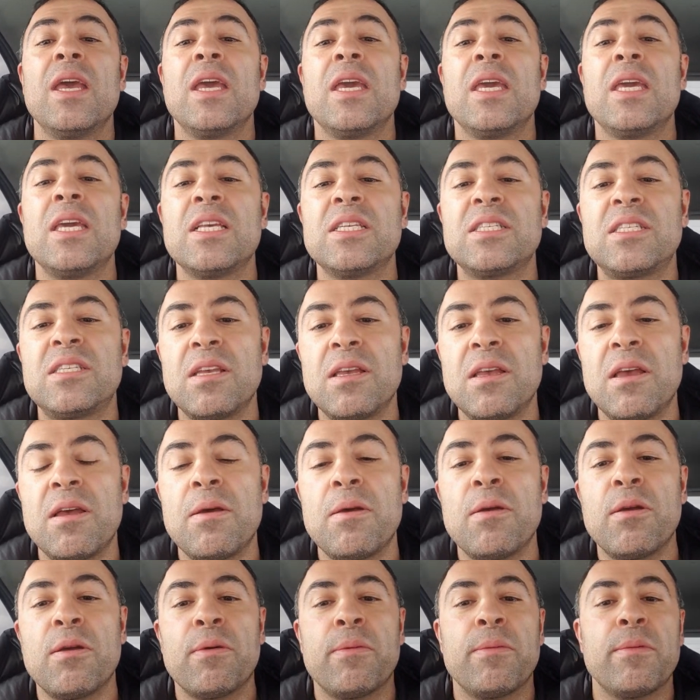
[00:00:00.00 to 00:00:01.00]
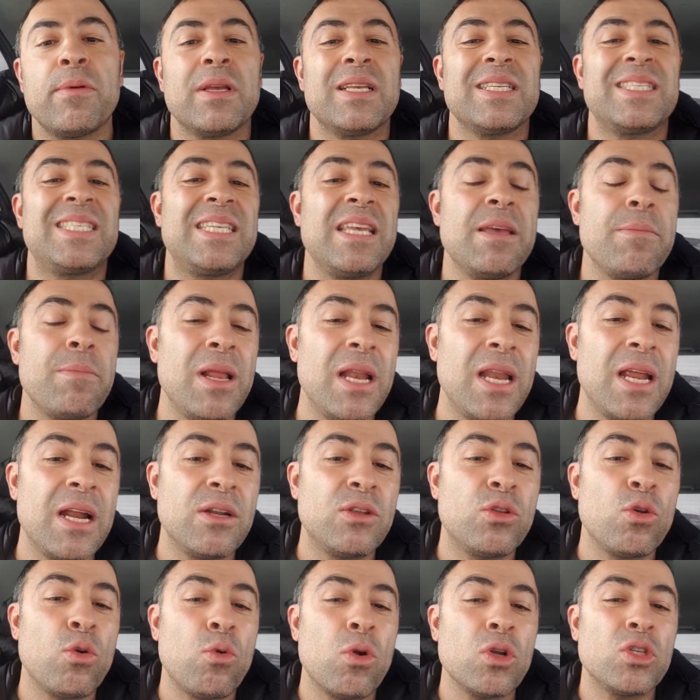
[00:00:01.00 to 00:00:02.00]
He's similar
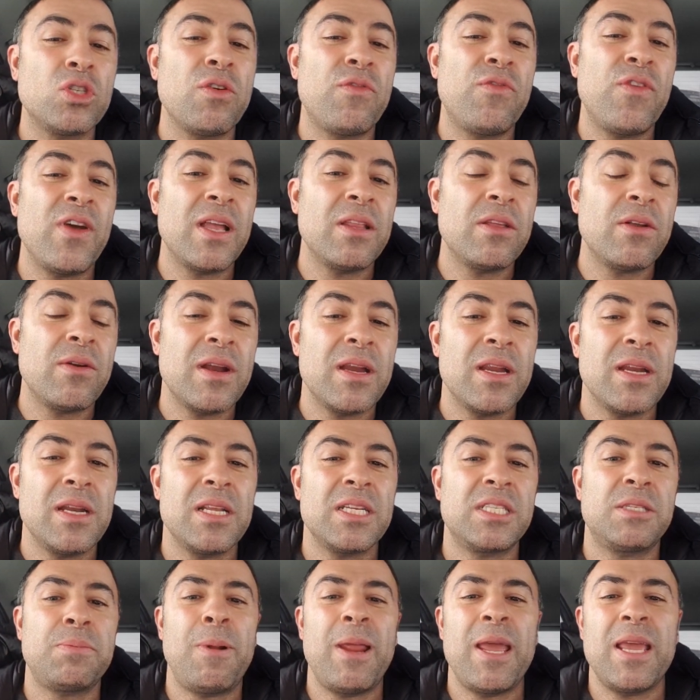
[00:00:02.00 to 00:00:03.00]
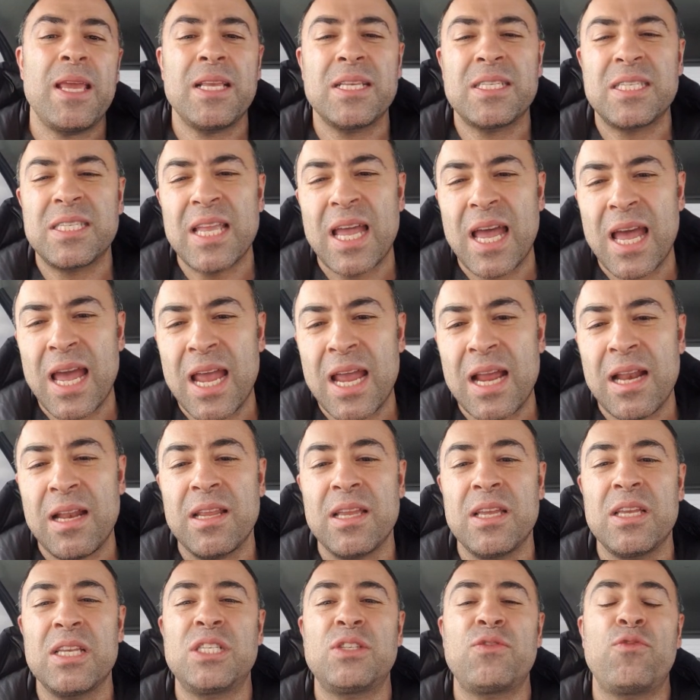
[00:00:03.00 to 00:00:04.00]
to Roger Federer in his playing style,
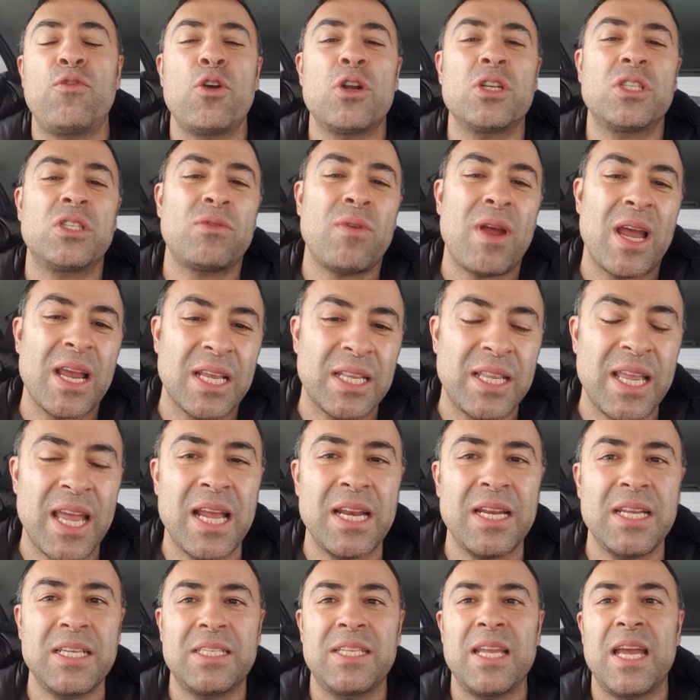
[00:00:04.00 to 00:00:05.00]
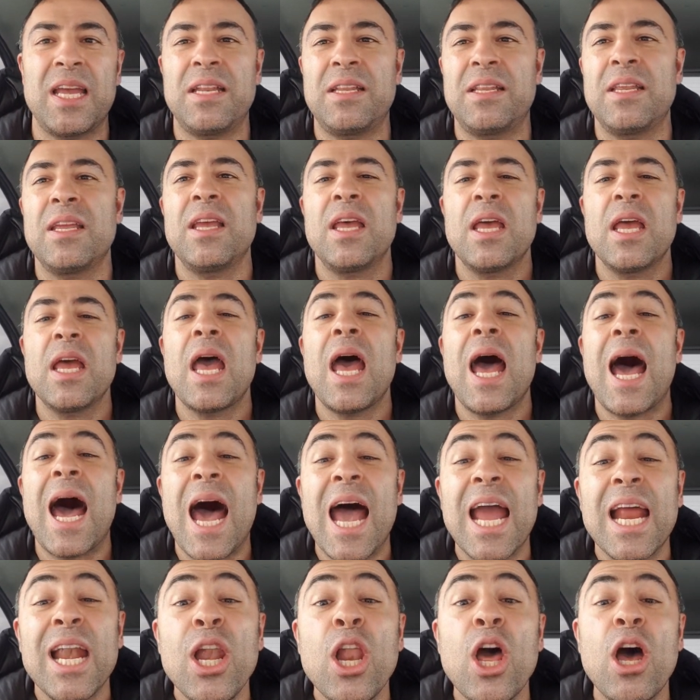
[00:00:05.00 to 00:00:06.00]
his first strike tennis that
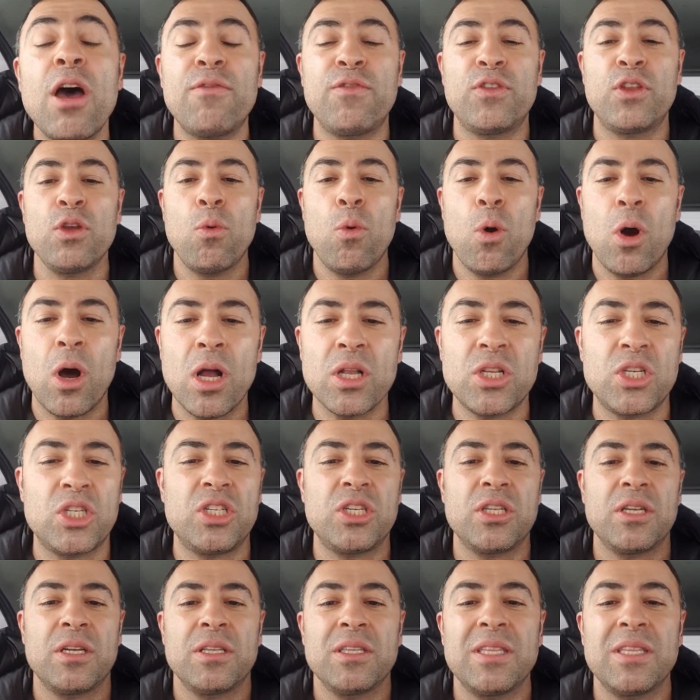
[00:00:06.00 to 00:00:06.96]
I love to watch.